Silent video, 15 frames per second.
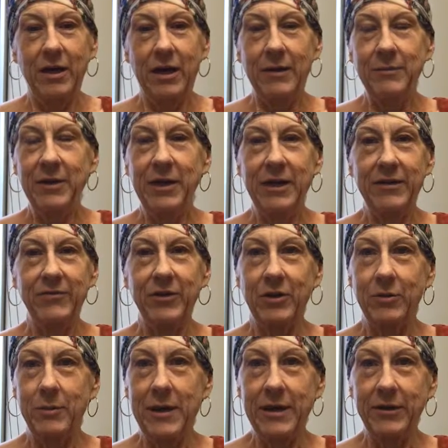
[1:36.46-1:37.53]
I'm gonna have to
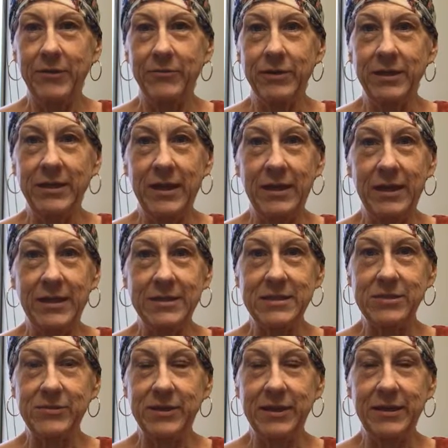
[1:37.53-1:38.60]
go back and read that
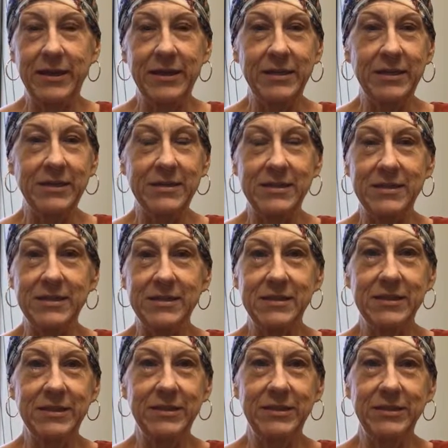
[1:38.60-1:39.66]
last one again because
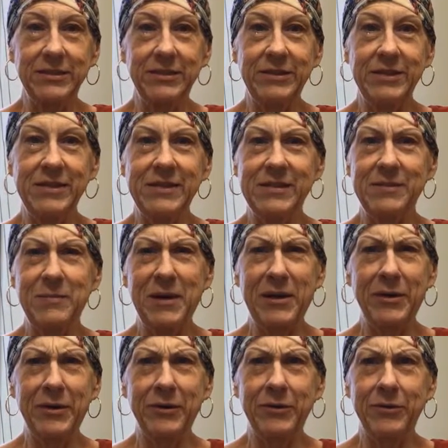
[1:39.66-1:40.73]
it's
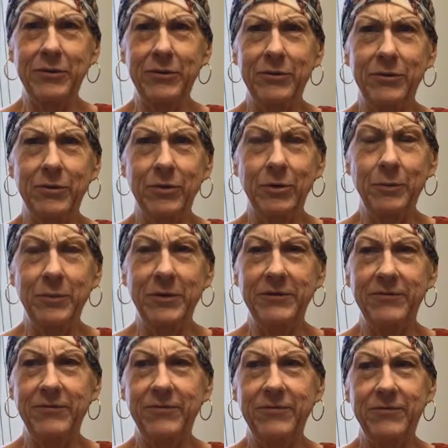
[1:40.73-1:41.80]
about a group
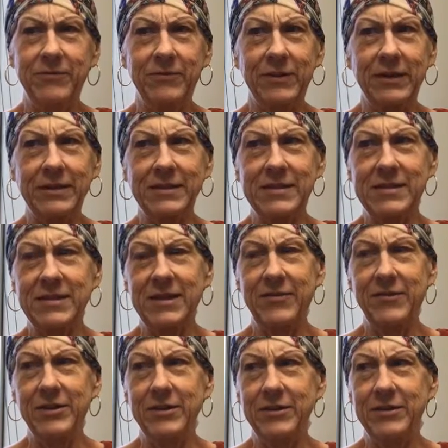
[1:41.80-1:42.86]
of like
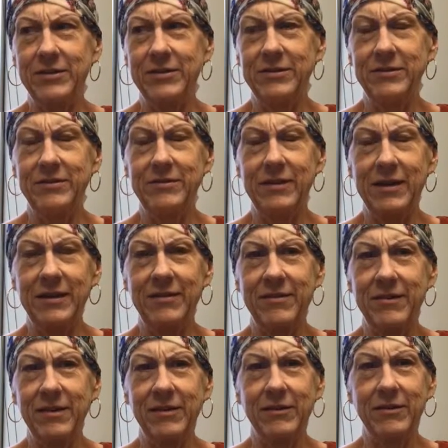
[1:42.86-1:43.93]
seven, I
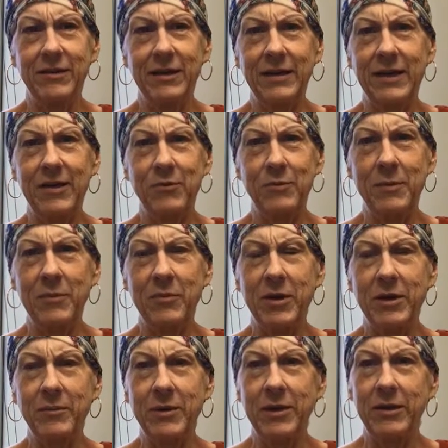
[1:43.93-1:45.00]
think, I can't remember
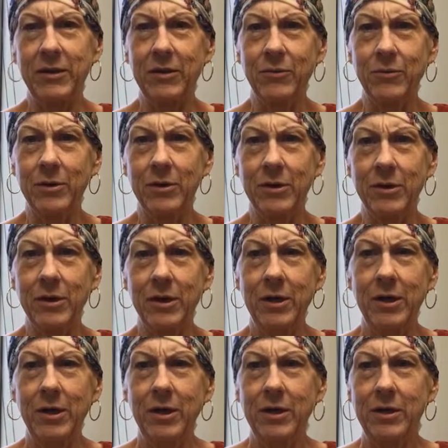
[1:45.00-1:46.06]
how many there were,
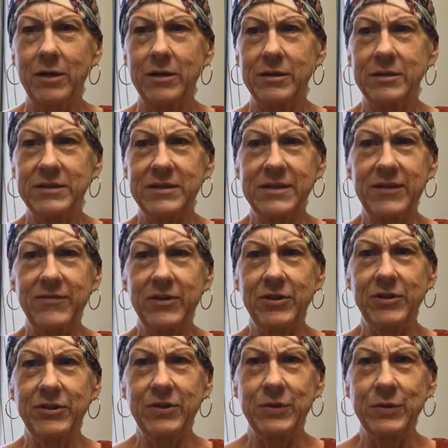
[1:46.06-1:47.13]

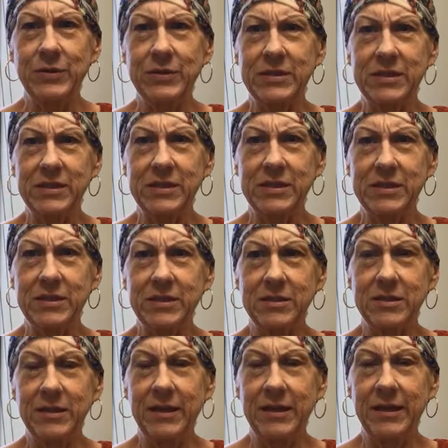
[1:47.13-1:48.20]
seven dukes,
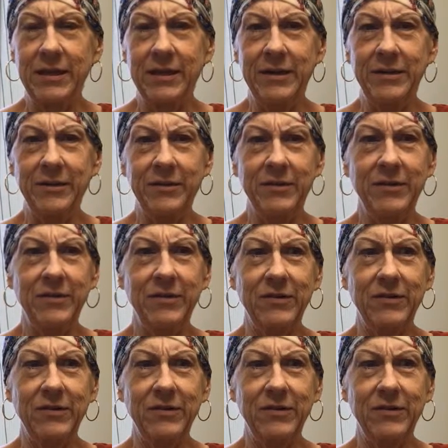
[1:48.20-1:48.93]
and